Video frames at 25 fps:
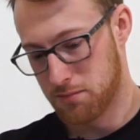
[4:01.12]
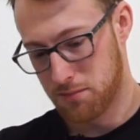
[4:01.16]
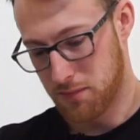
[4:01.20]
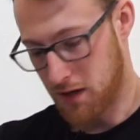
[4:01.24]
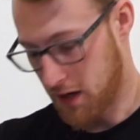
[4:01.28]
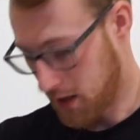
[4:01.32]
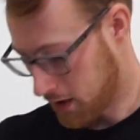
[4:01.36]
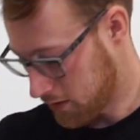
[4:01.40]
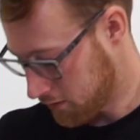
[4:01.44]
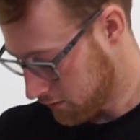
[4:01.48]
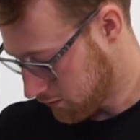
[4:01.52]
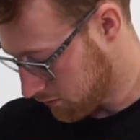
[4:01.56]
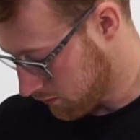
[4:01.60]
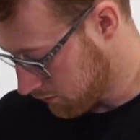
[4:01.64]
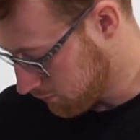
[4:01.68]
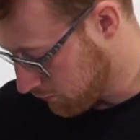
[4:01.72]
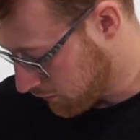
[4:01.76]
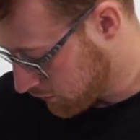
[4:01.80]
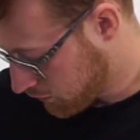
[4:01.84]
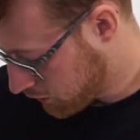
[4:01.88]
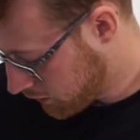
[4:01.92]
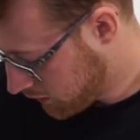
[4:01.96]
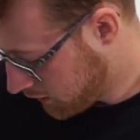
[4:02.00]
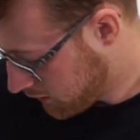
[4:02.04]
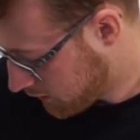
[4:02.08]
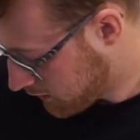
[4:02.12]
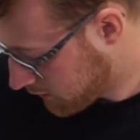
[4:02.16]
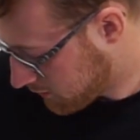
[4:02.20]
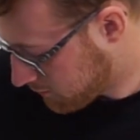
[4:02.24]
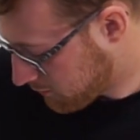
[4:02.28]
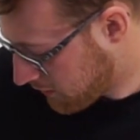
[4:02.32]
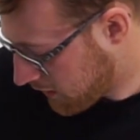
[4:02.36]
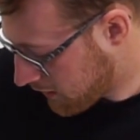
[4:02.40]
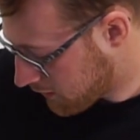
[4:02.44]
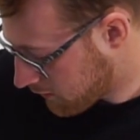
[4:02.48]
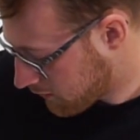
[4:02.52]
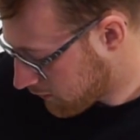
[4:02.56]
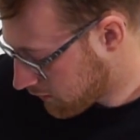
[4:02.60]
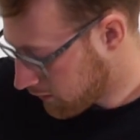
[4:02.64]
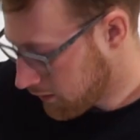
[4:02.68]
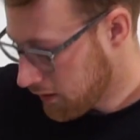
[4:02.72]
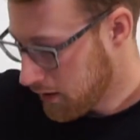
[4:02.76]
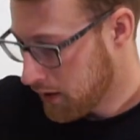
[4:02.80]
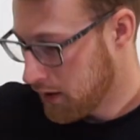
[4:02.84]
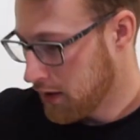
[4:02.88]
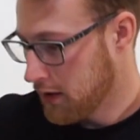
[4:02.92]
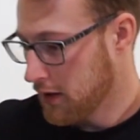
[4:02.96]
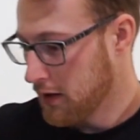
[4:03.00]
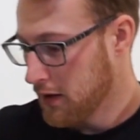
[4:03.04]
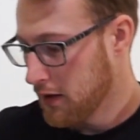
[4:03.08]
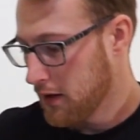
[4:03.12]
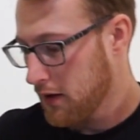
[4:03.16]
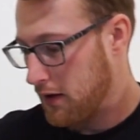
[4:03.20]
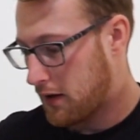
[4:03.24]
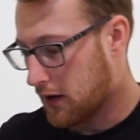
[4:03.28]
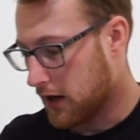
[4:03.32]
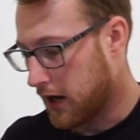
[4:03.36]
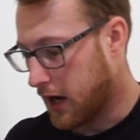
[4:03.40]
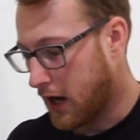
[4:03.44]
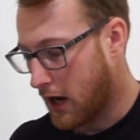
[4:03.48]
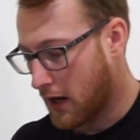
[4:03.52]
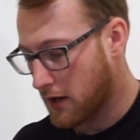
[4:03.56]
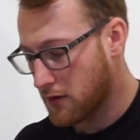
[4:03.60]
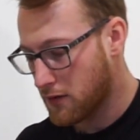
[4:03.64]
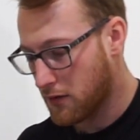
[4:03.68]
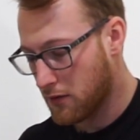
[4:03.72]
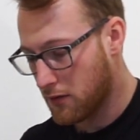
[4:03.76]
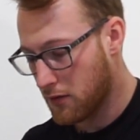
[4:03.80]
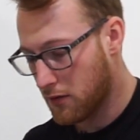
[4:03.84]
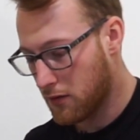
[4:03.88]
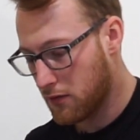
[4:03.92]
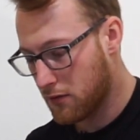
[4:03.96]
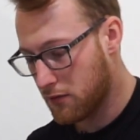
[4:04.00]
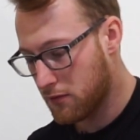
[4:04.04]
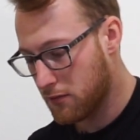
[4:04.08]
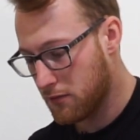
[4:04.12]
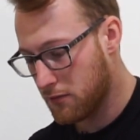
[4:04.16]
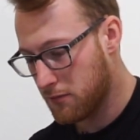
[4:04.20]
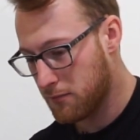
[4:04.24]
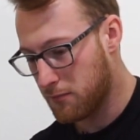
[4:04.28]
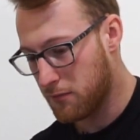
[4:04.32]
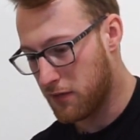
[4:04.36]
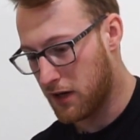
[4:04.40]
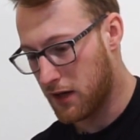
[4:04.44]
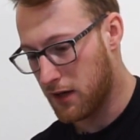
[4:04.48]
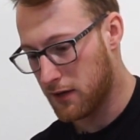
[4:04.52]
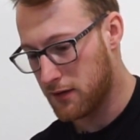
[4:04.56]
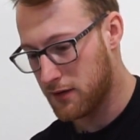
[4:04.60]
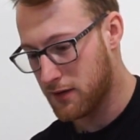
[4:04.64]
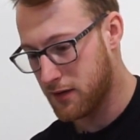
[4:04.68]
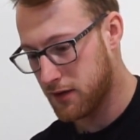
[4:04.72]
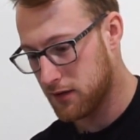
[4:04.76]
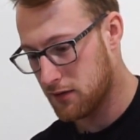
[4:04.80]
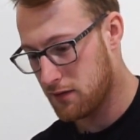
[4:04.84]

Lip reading: I don't know, machined it better. I don't know, but